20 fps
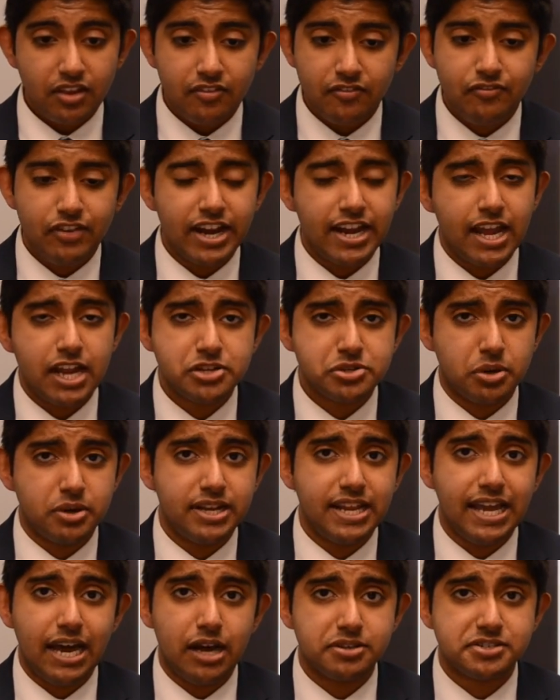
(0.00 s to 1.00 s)
financial
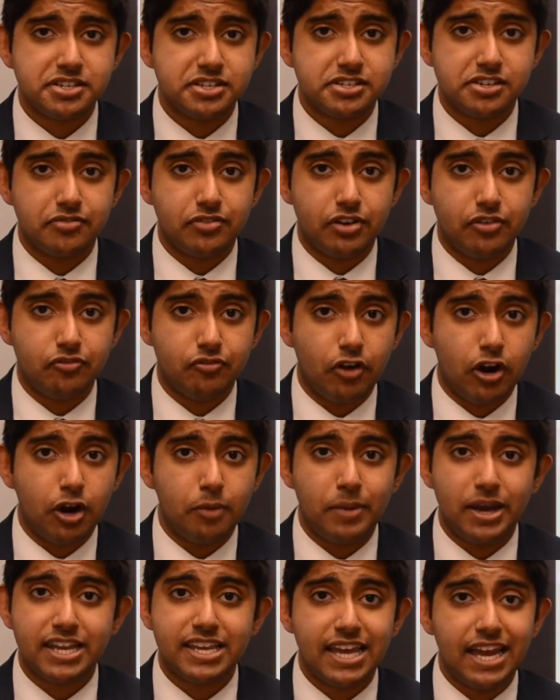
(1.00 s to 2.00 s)
analysis of your
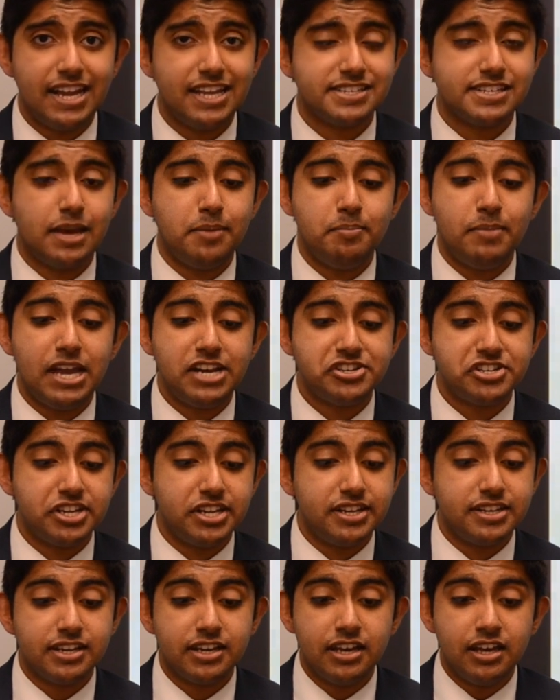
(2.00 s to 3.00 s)
firm, again, as I
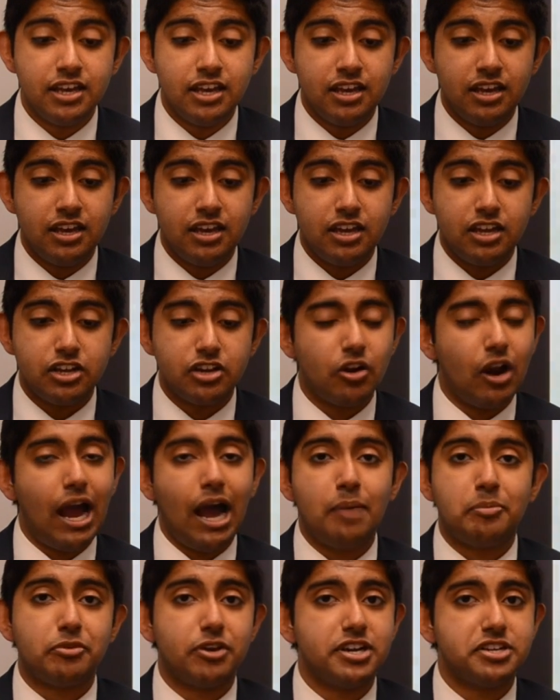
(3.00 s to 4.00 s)
mentioned, your
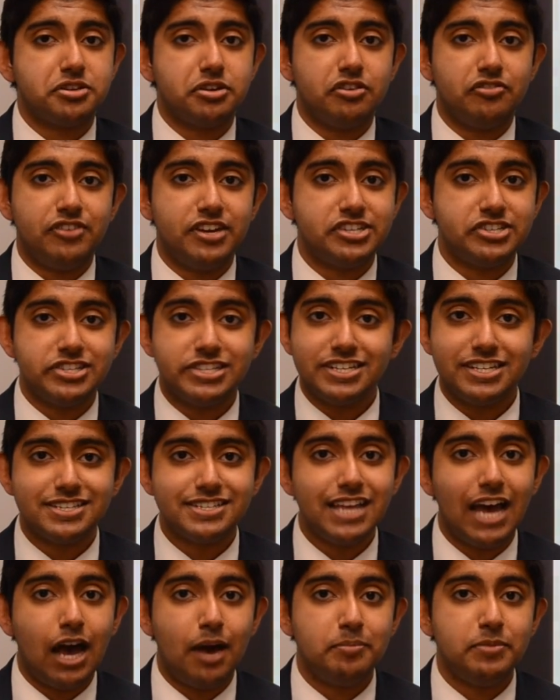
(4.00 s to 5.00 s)
operational efficiency is
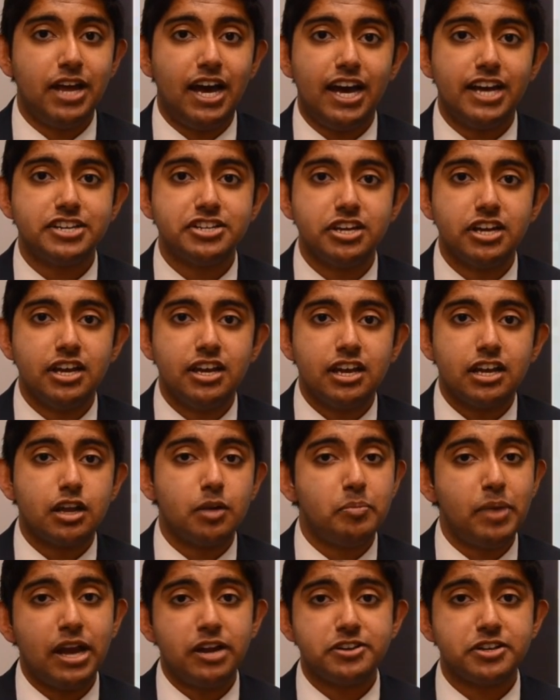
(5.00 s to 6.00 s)
top notch.
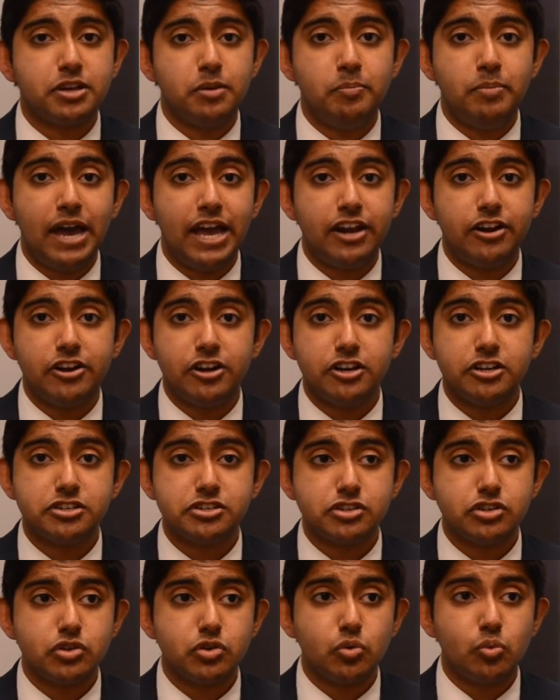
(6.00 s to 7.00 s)
Compared to
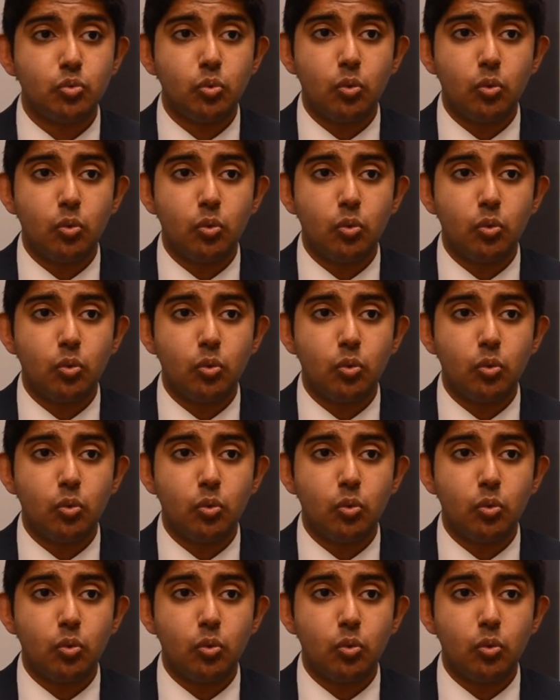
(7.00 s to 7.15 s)
competitors, you